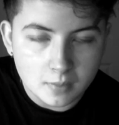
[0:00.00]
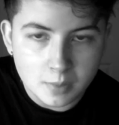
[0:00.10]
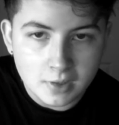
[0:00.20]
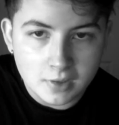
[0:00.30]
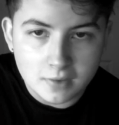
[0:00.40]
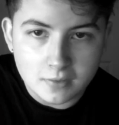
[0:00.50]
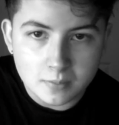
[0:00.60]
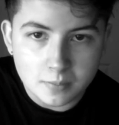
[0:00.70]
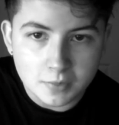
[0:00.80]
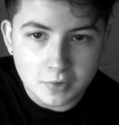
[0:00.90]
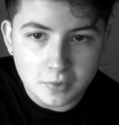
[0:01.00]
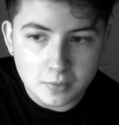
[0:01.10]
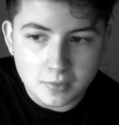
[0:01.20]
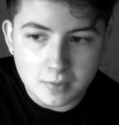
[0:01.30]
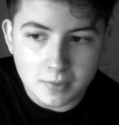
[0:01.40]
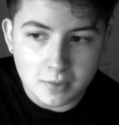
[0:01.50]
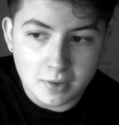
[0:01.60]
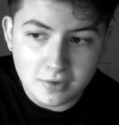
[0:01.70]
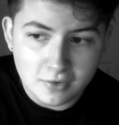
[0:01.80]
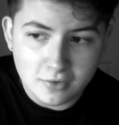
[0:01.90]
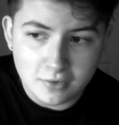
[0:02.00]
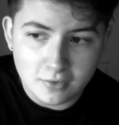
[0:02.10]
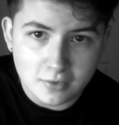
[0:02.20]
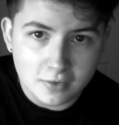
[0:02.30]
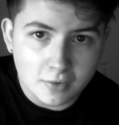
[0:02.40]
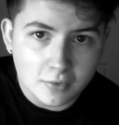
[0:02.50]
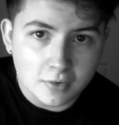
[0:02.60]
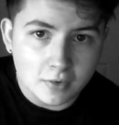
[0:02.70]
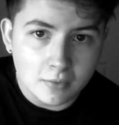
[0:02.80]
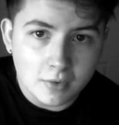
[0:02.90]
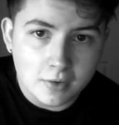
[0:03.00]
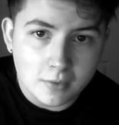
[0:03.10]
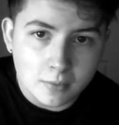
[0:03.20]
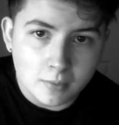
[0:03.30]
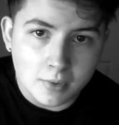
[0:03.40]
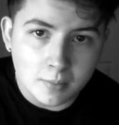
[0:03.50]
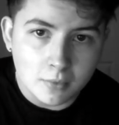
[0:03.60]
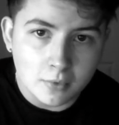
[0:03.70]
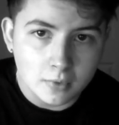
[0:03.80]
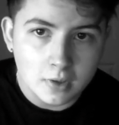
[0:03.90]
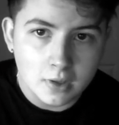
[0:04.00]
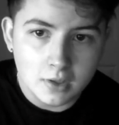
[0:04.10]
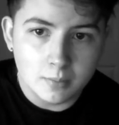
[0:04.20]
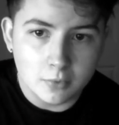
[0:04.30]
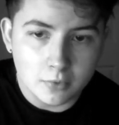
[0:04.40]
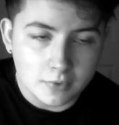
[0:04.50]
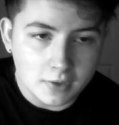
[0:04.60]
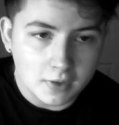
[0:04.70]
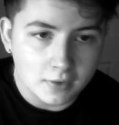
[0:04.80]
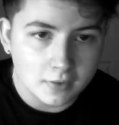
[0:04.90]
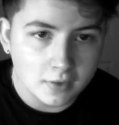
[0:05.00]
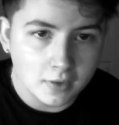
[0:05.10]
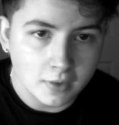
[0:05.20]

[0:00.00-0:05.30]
Please do send me questions and stuff, because I really do want to make more of these.